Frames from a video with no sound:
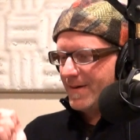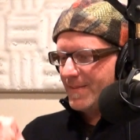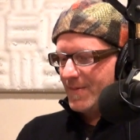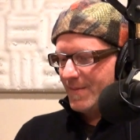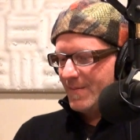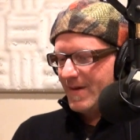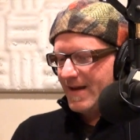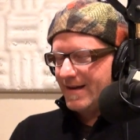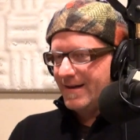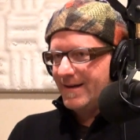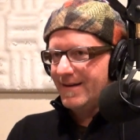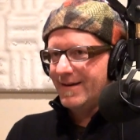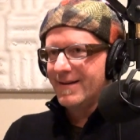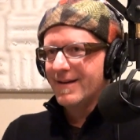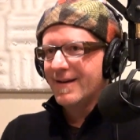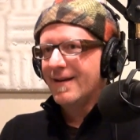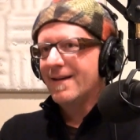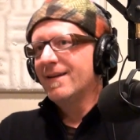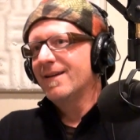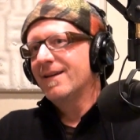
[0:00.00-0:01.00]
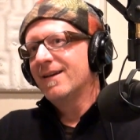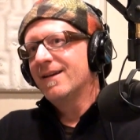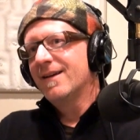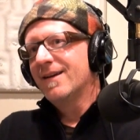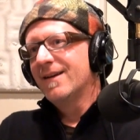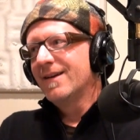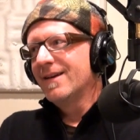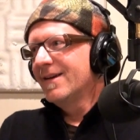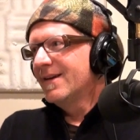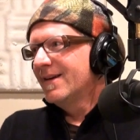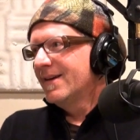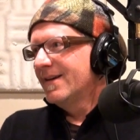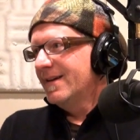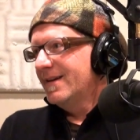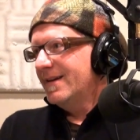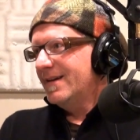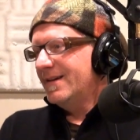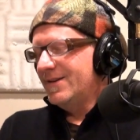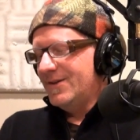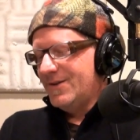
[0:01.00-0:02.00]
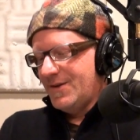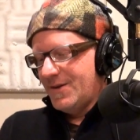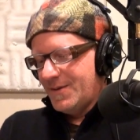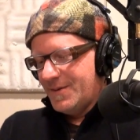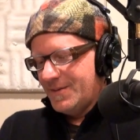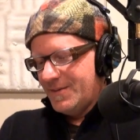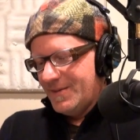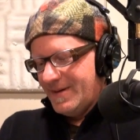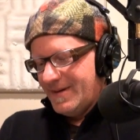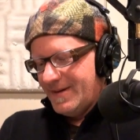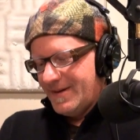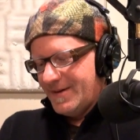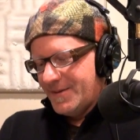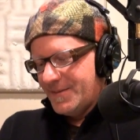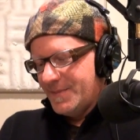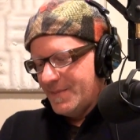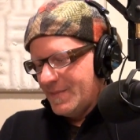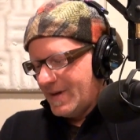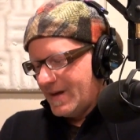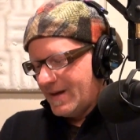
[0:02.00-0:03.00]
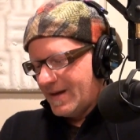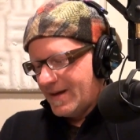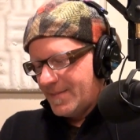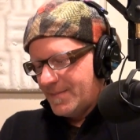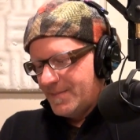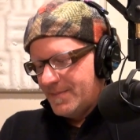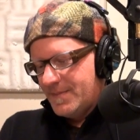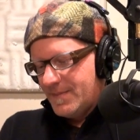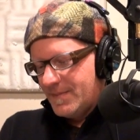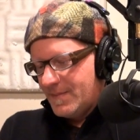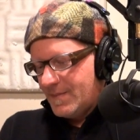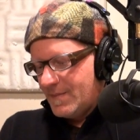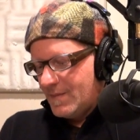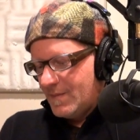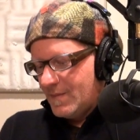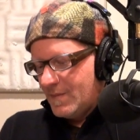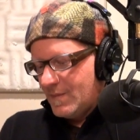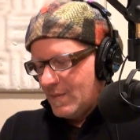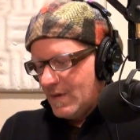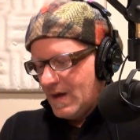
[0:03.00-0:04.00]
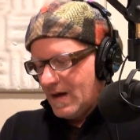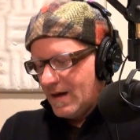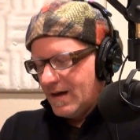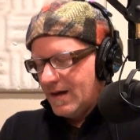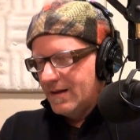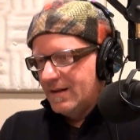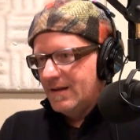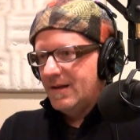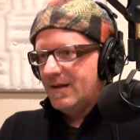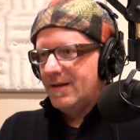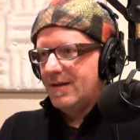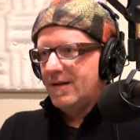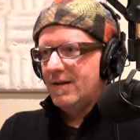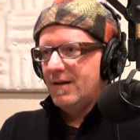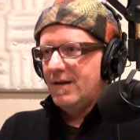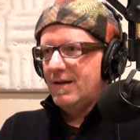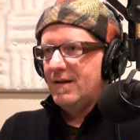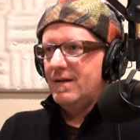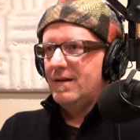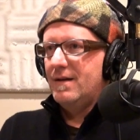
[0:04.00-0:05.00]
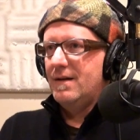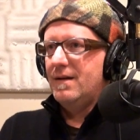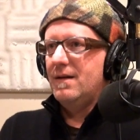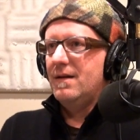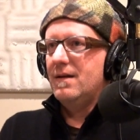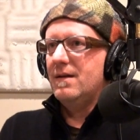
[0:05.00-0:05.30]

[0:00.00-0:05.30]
reprimanded it's true and so you know, um, yeah, I think it